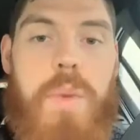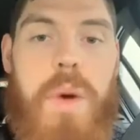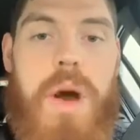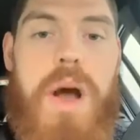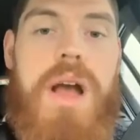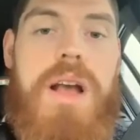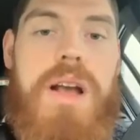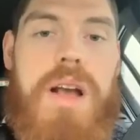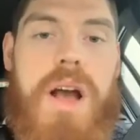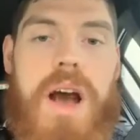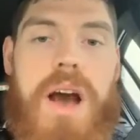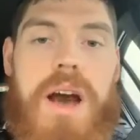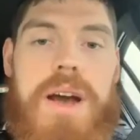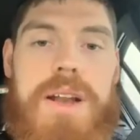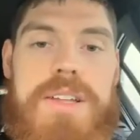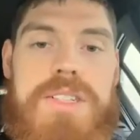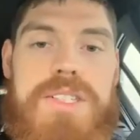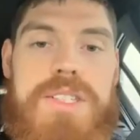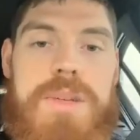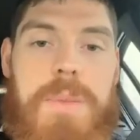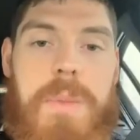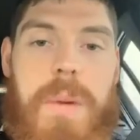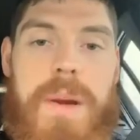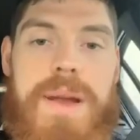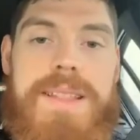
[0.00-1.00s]
to work harder
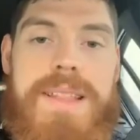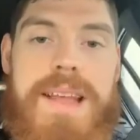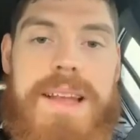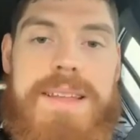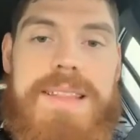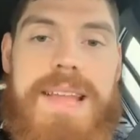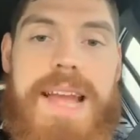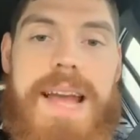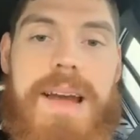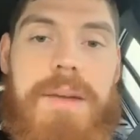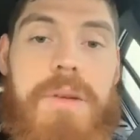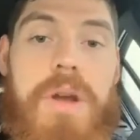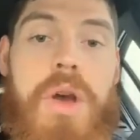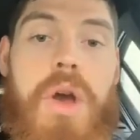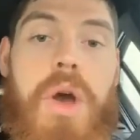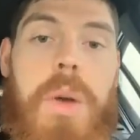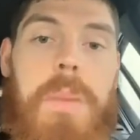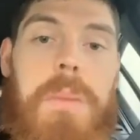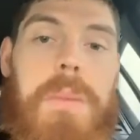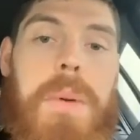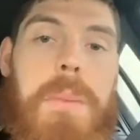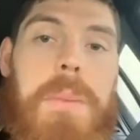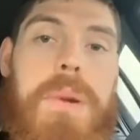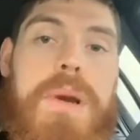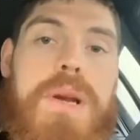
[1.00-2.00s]
to break that down.
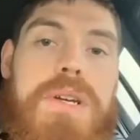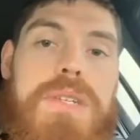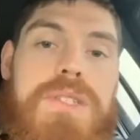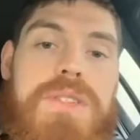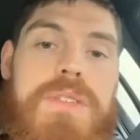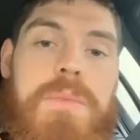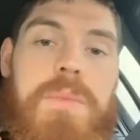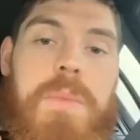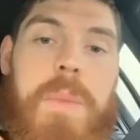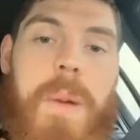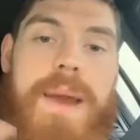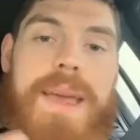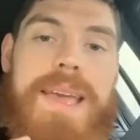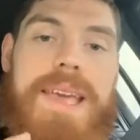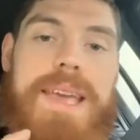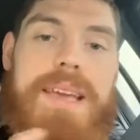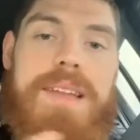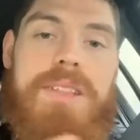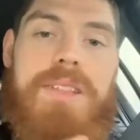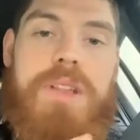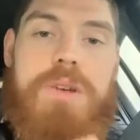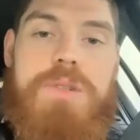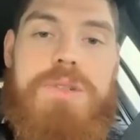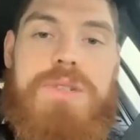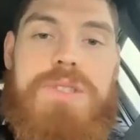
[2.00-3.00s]
But because of
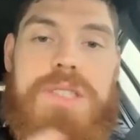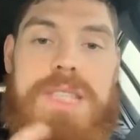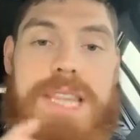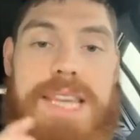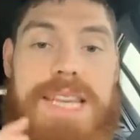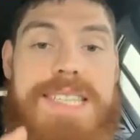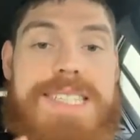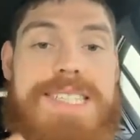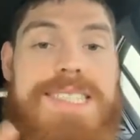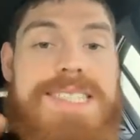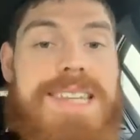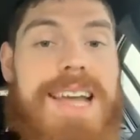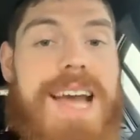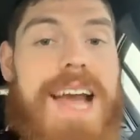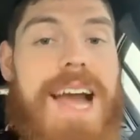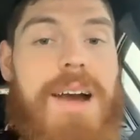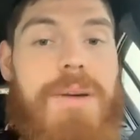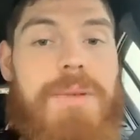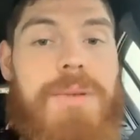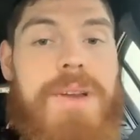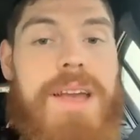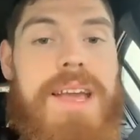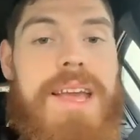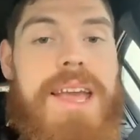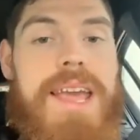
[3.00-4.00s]
breaking those things
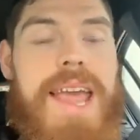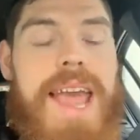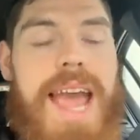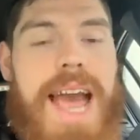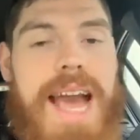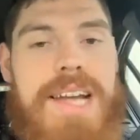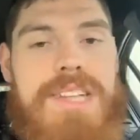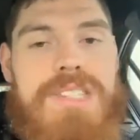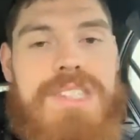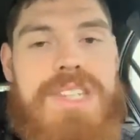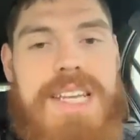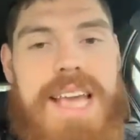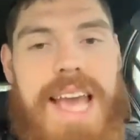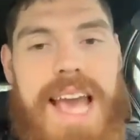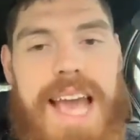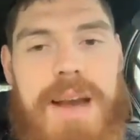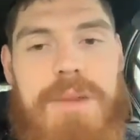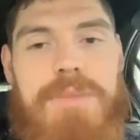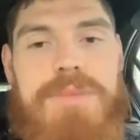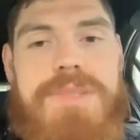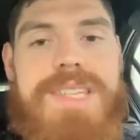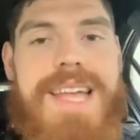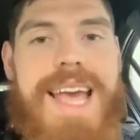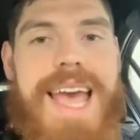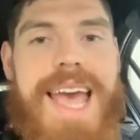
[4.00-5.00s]
down, it actually
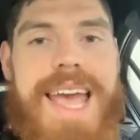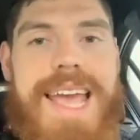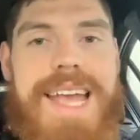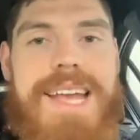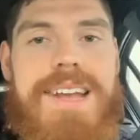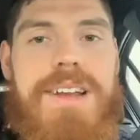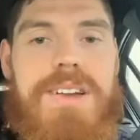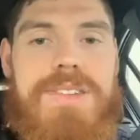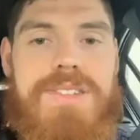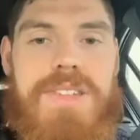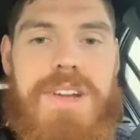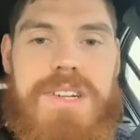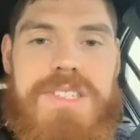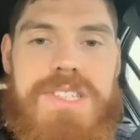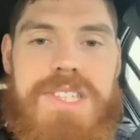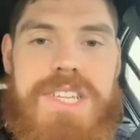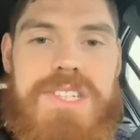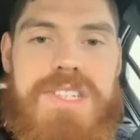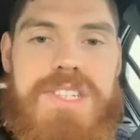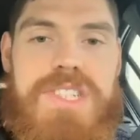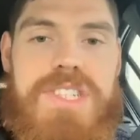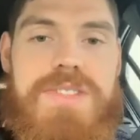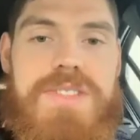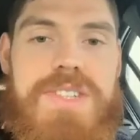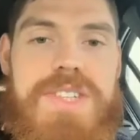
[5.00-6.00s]
helps to aid our
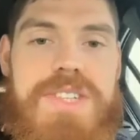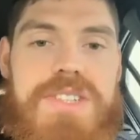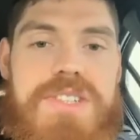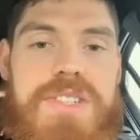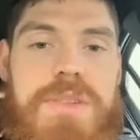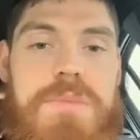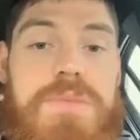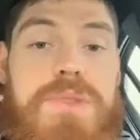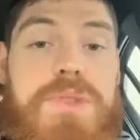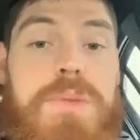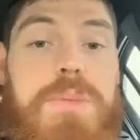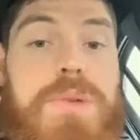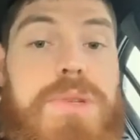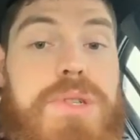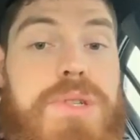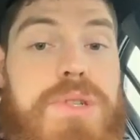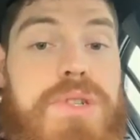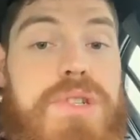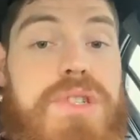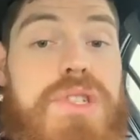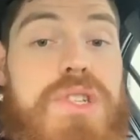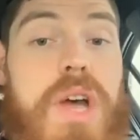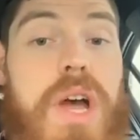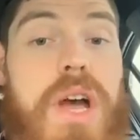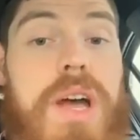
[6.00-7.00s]
digestive system to
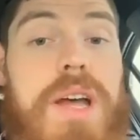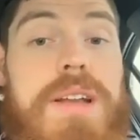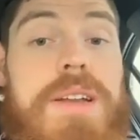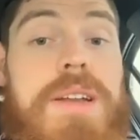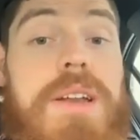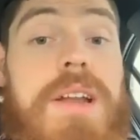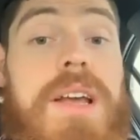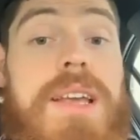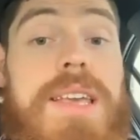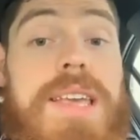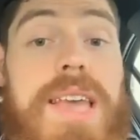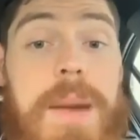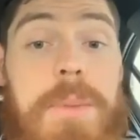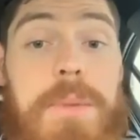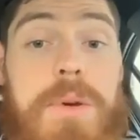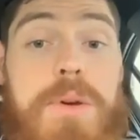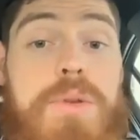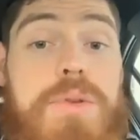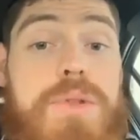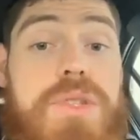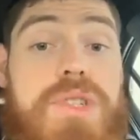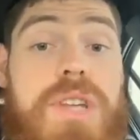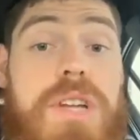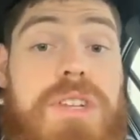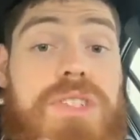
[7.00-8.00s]
produce certain
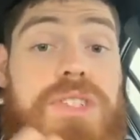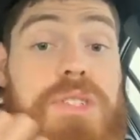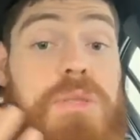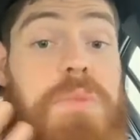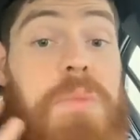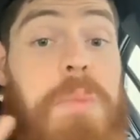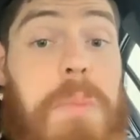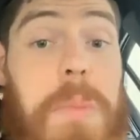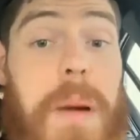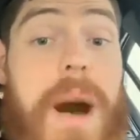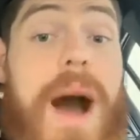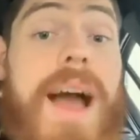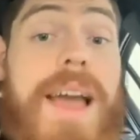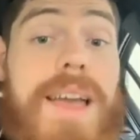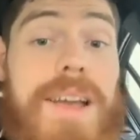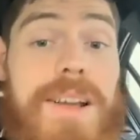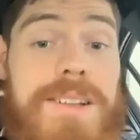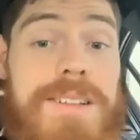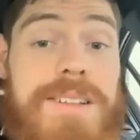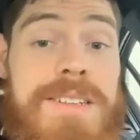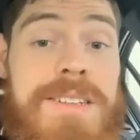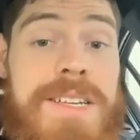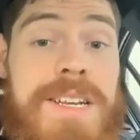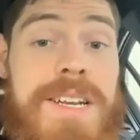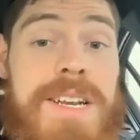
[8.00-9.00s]
chemicals such as
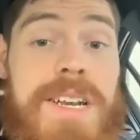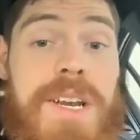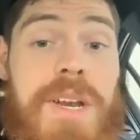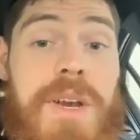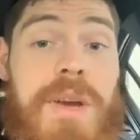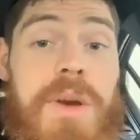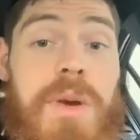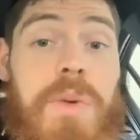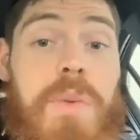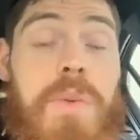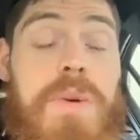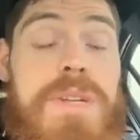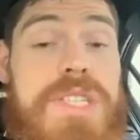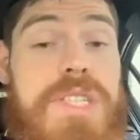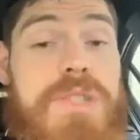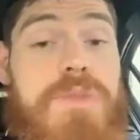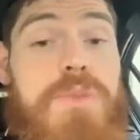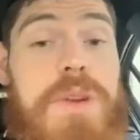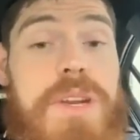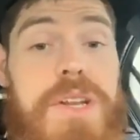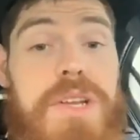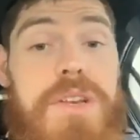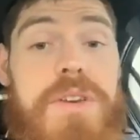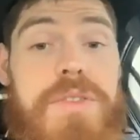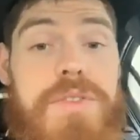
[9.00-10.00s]
bile, which is
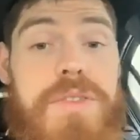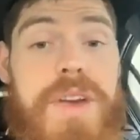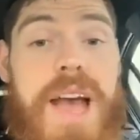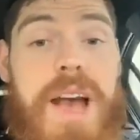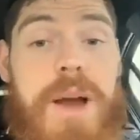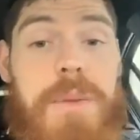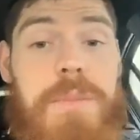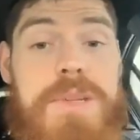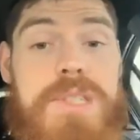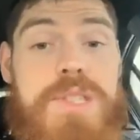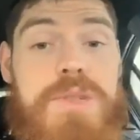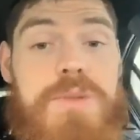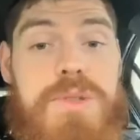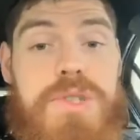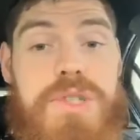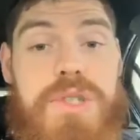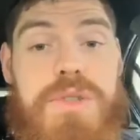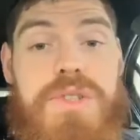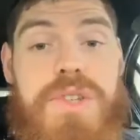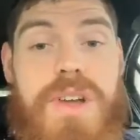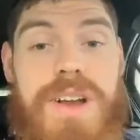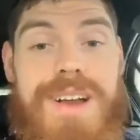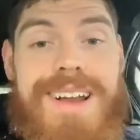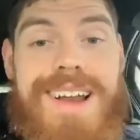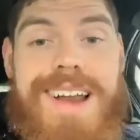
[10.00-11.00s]
really good for helping to
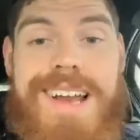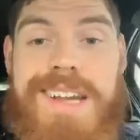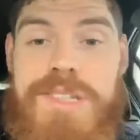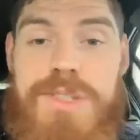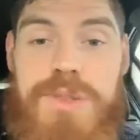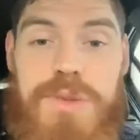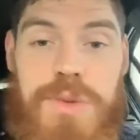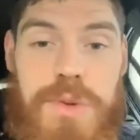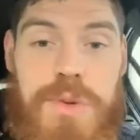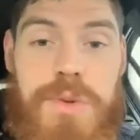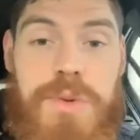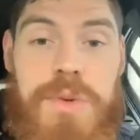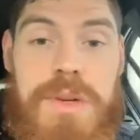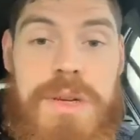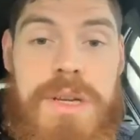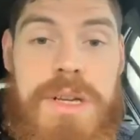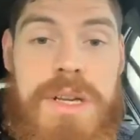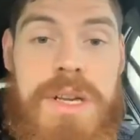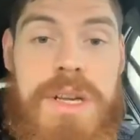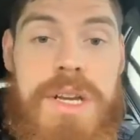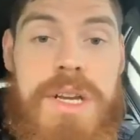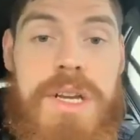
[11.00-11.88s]
reduce our cholesterol.